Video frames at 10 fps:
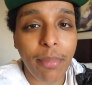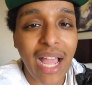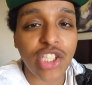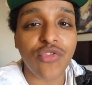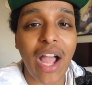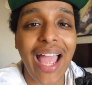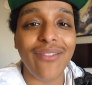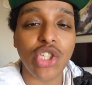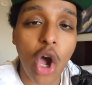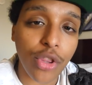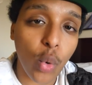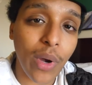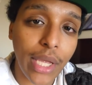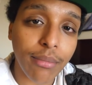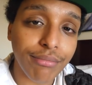patch 5 is on the
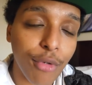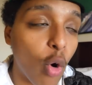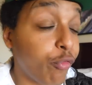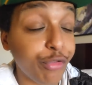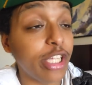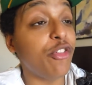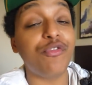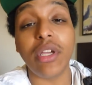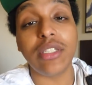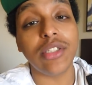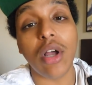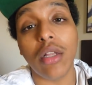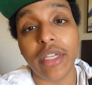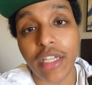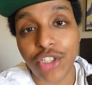way. Hopefully it fixes all
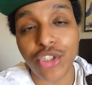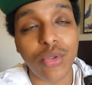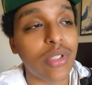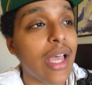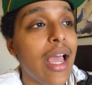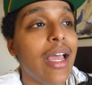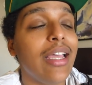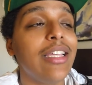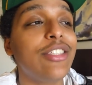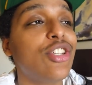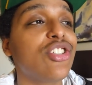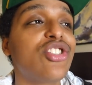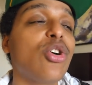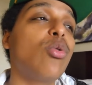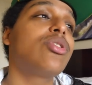the issues. It's just
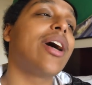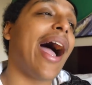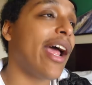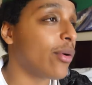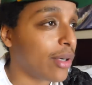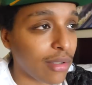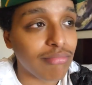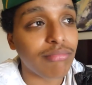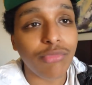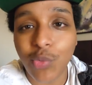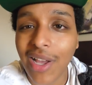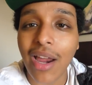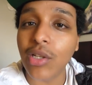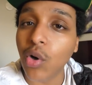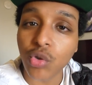so tiring. We
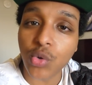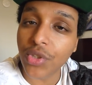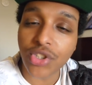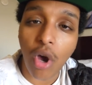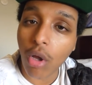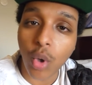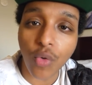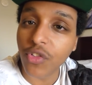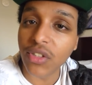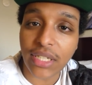gotta go through this all over